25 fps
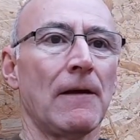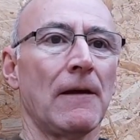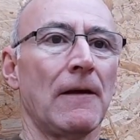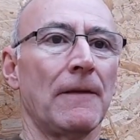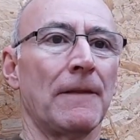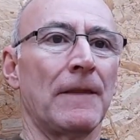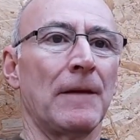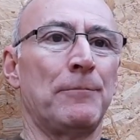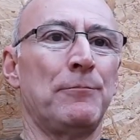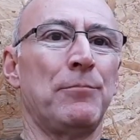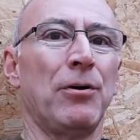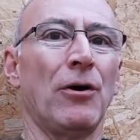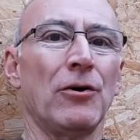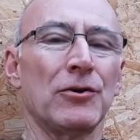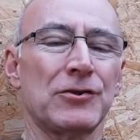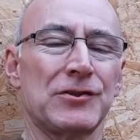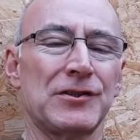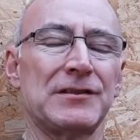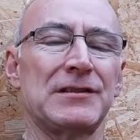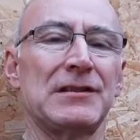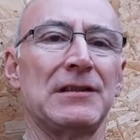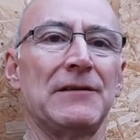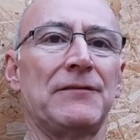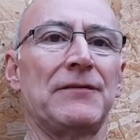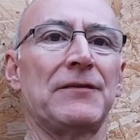The
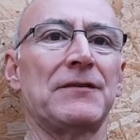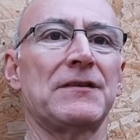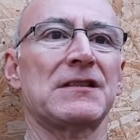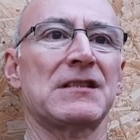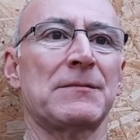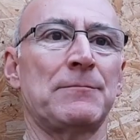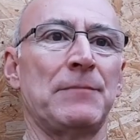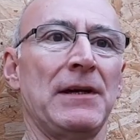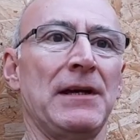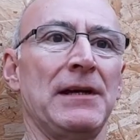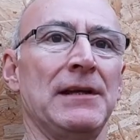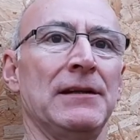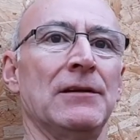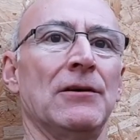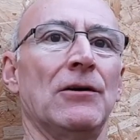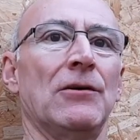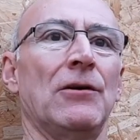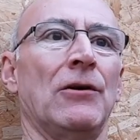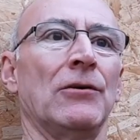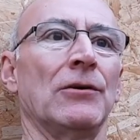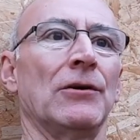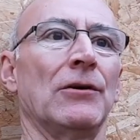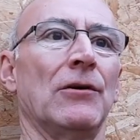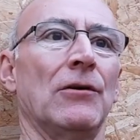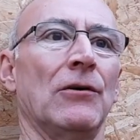positive spin
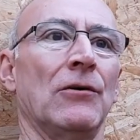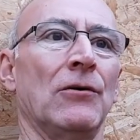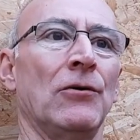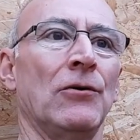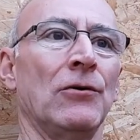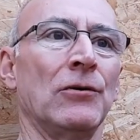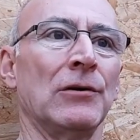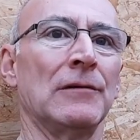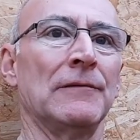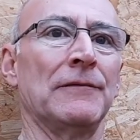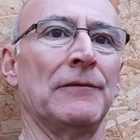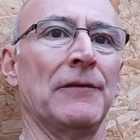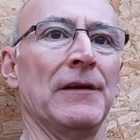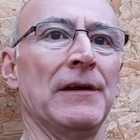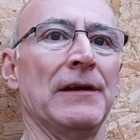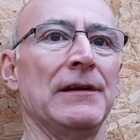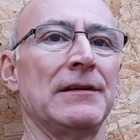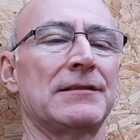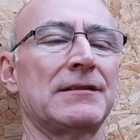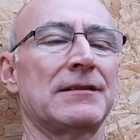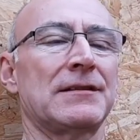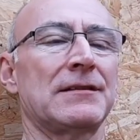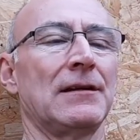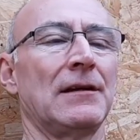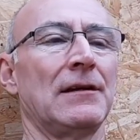on all of
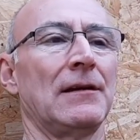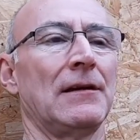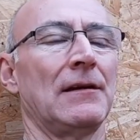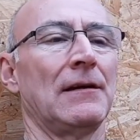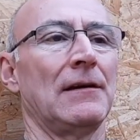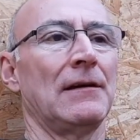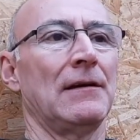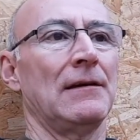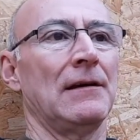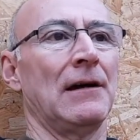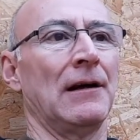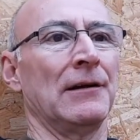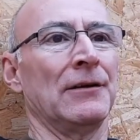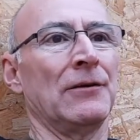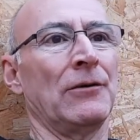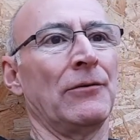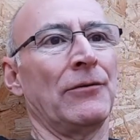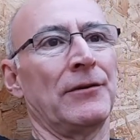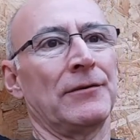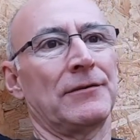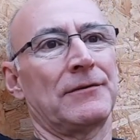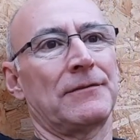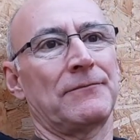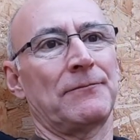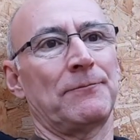this, I know
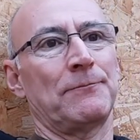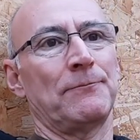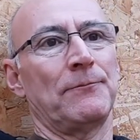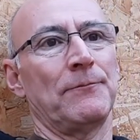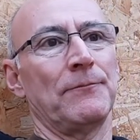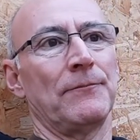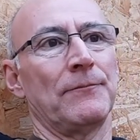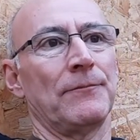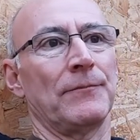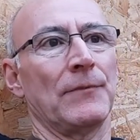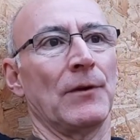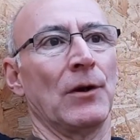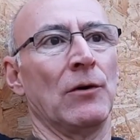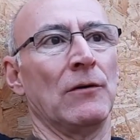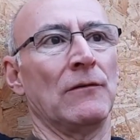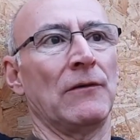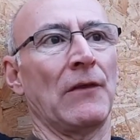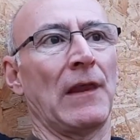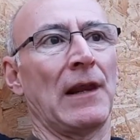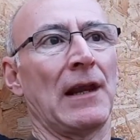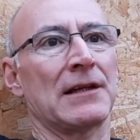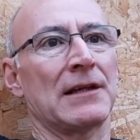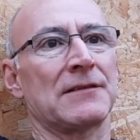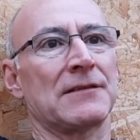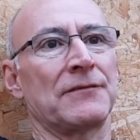that over the
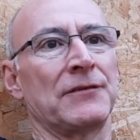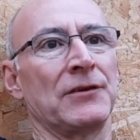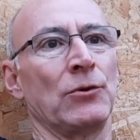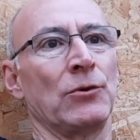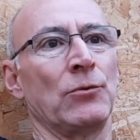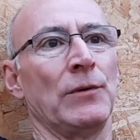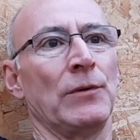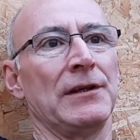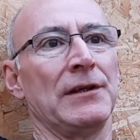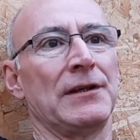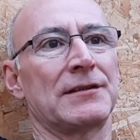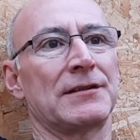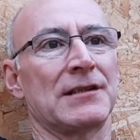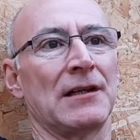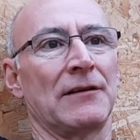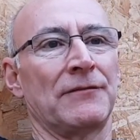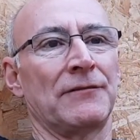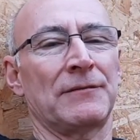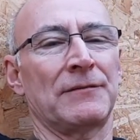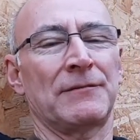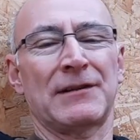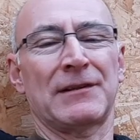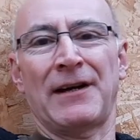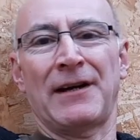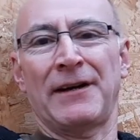last few weeks I've
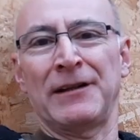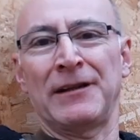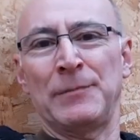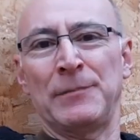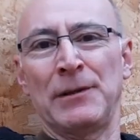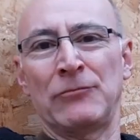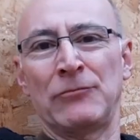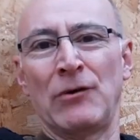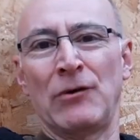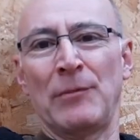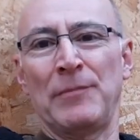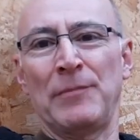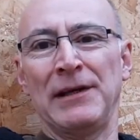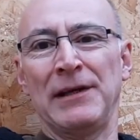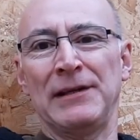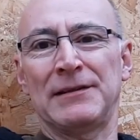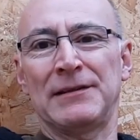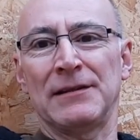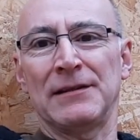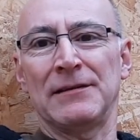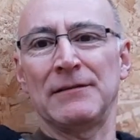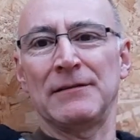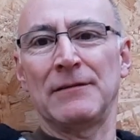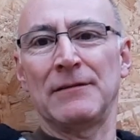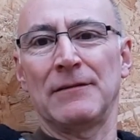kind of been
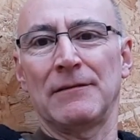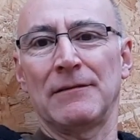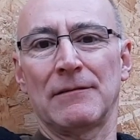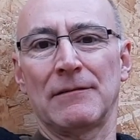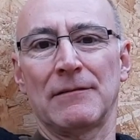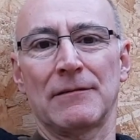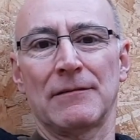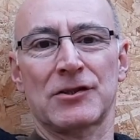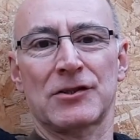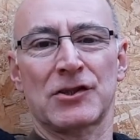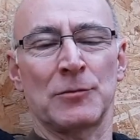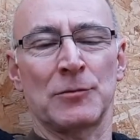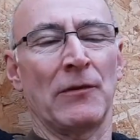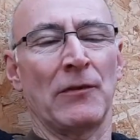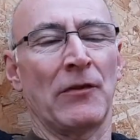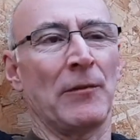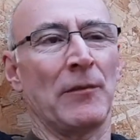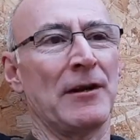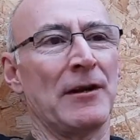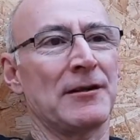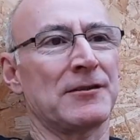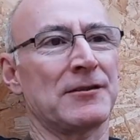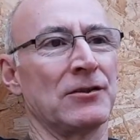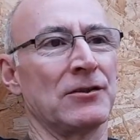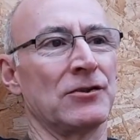repeating some of the
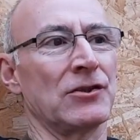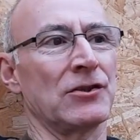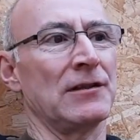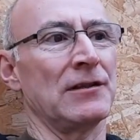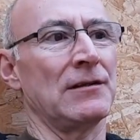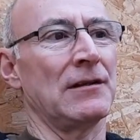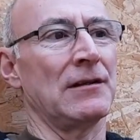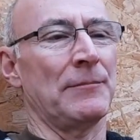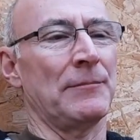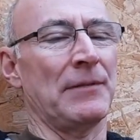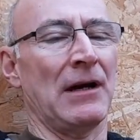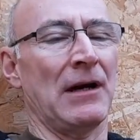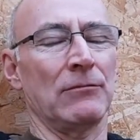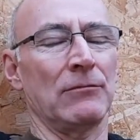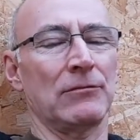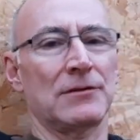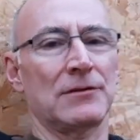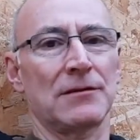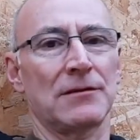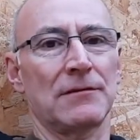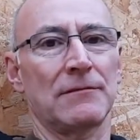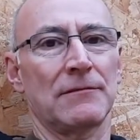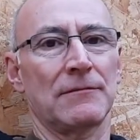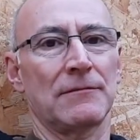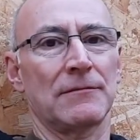messaging about
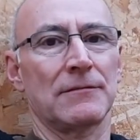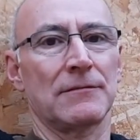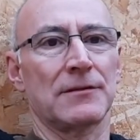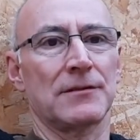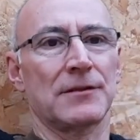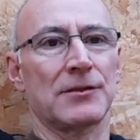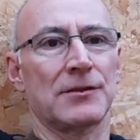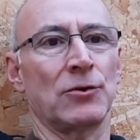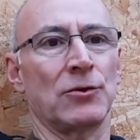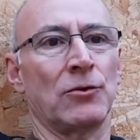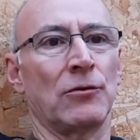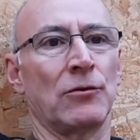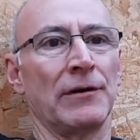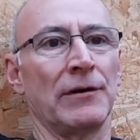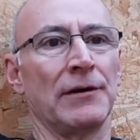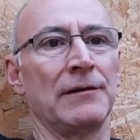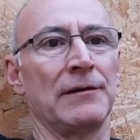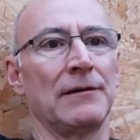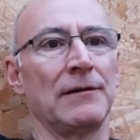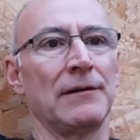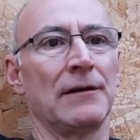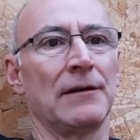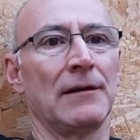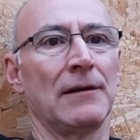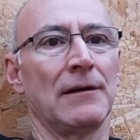storing
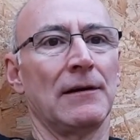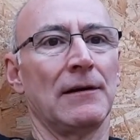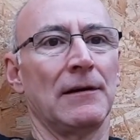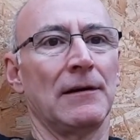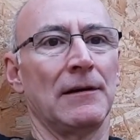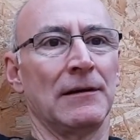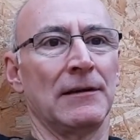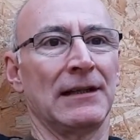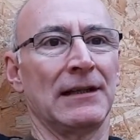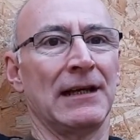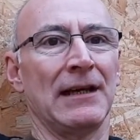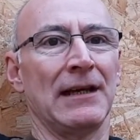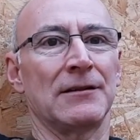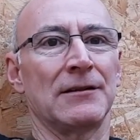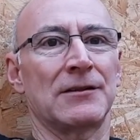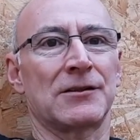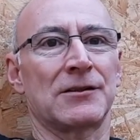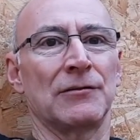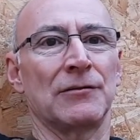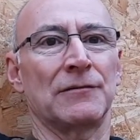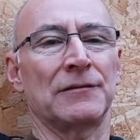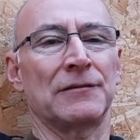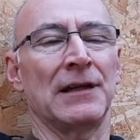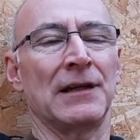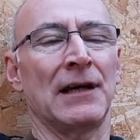and getting
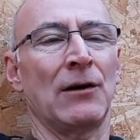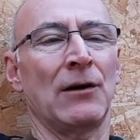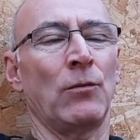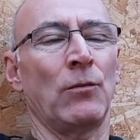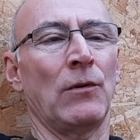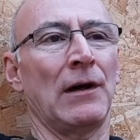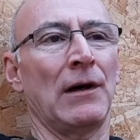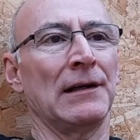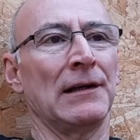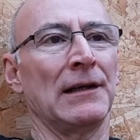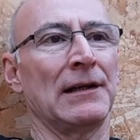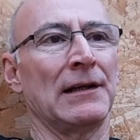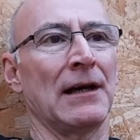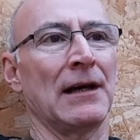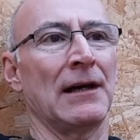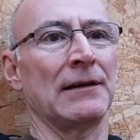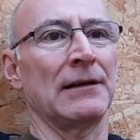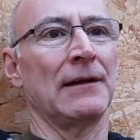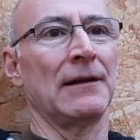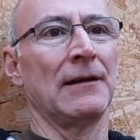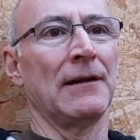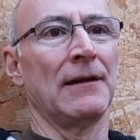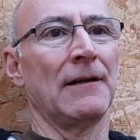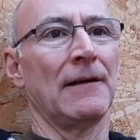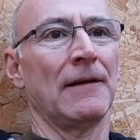stuff now while you
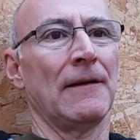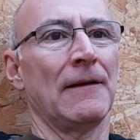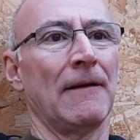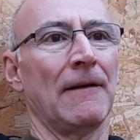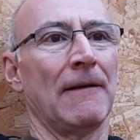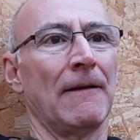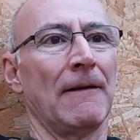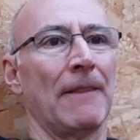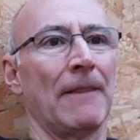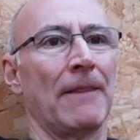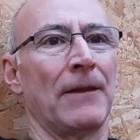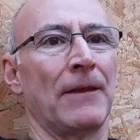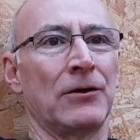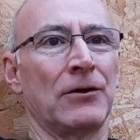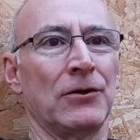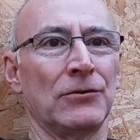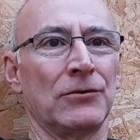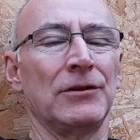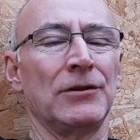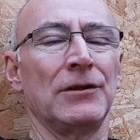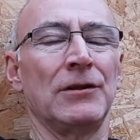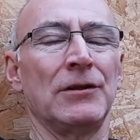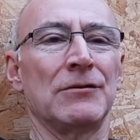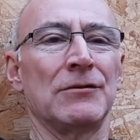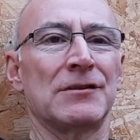can. The good
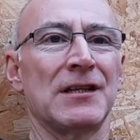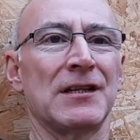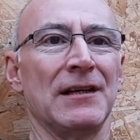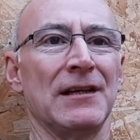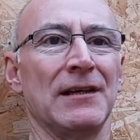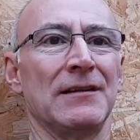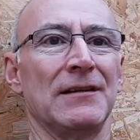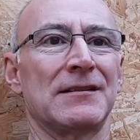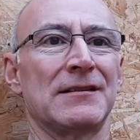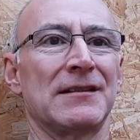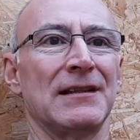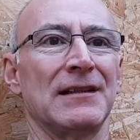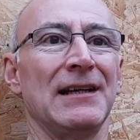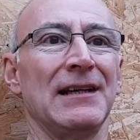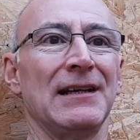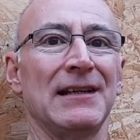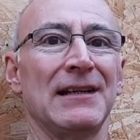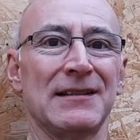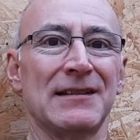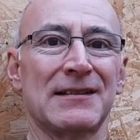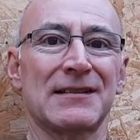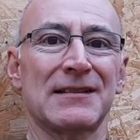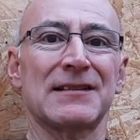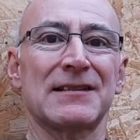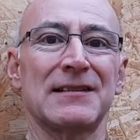news is it
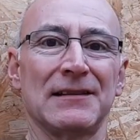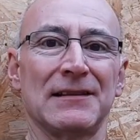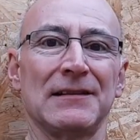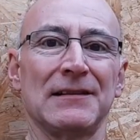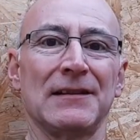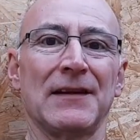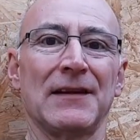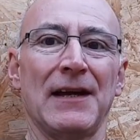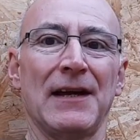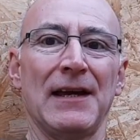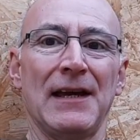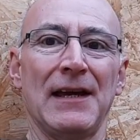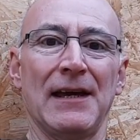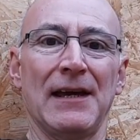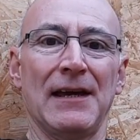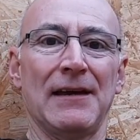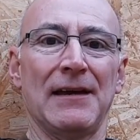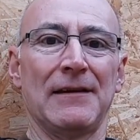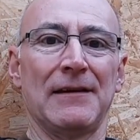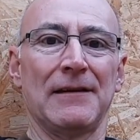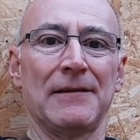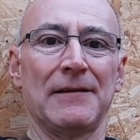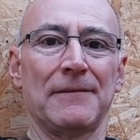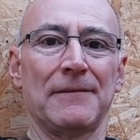is still there.